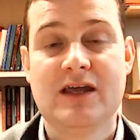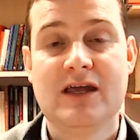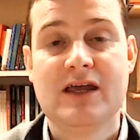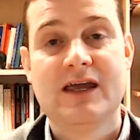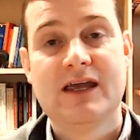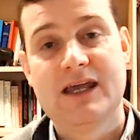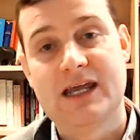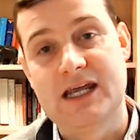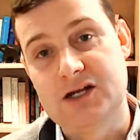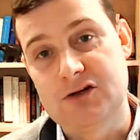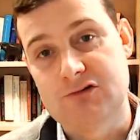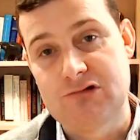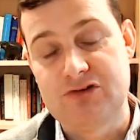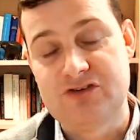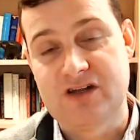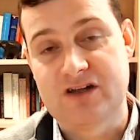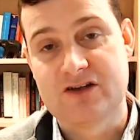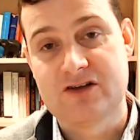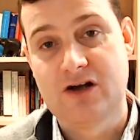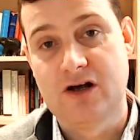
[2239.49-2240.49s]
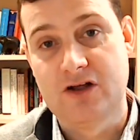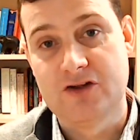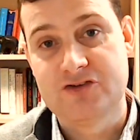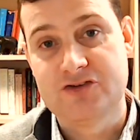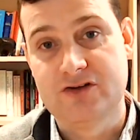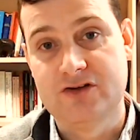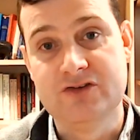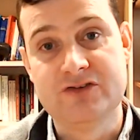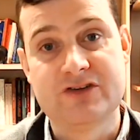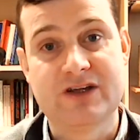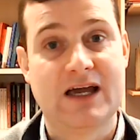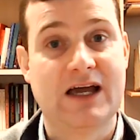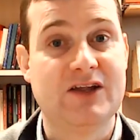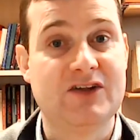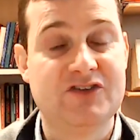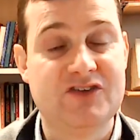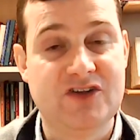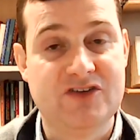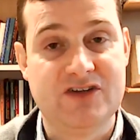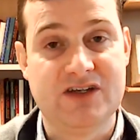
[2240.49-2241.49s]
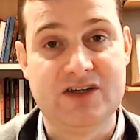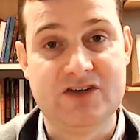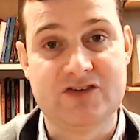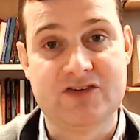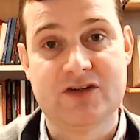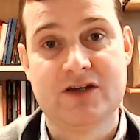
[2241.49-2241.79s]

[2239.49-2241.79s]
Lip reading: in Crusader castles and cities